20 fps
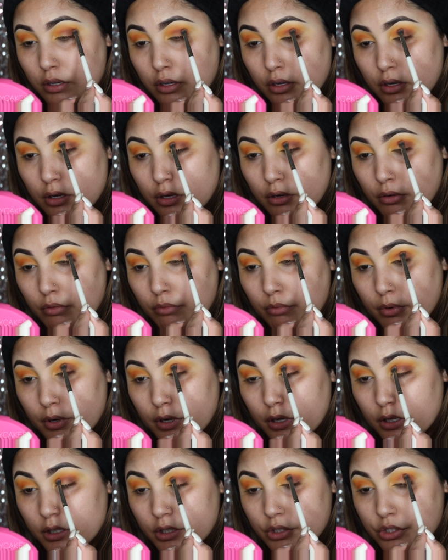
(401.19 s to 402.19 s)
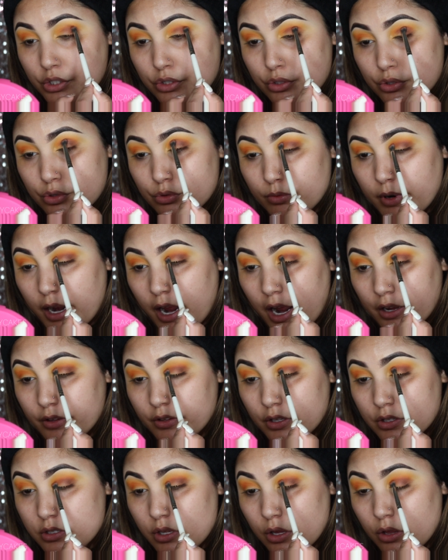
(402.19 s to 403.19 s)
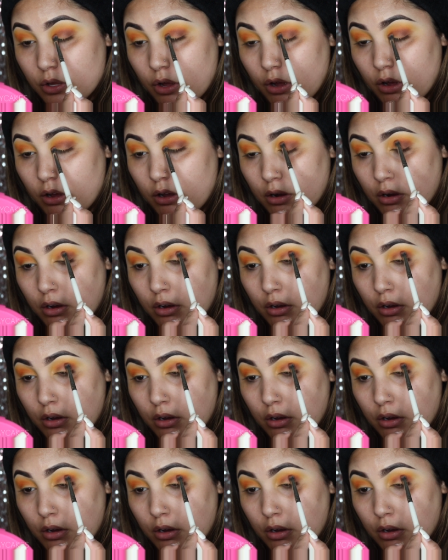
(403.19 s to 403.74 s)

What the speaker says: Gonna really just drag this along.